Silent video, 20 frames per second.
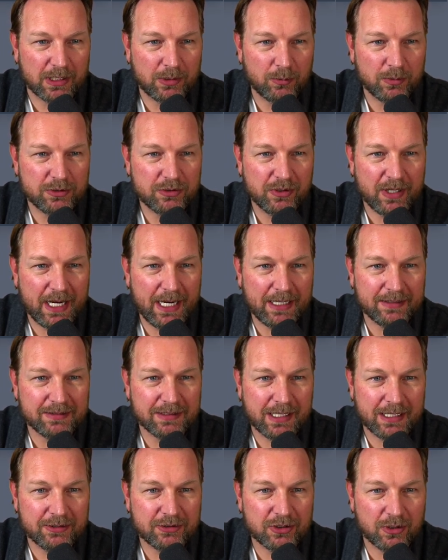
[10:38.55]
I want to act
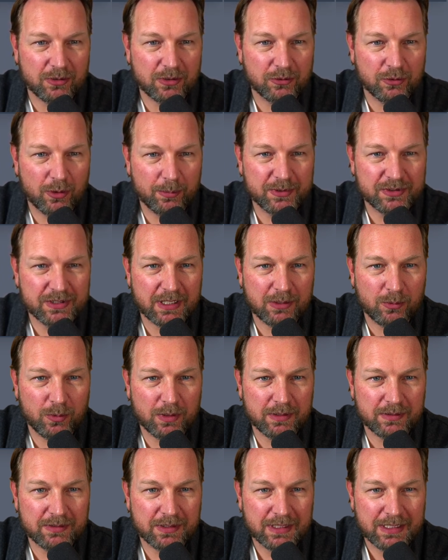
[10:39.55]
like Tony Robbins and I
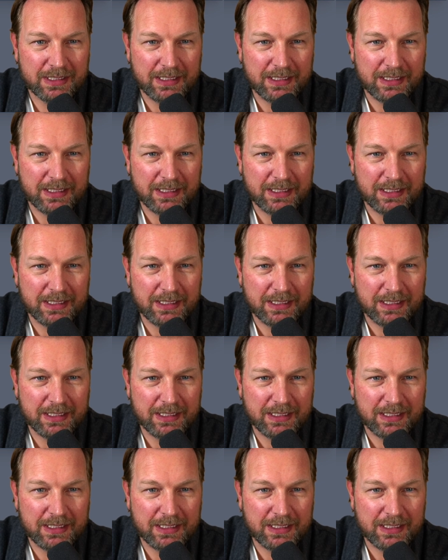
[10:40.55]
want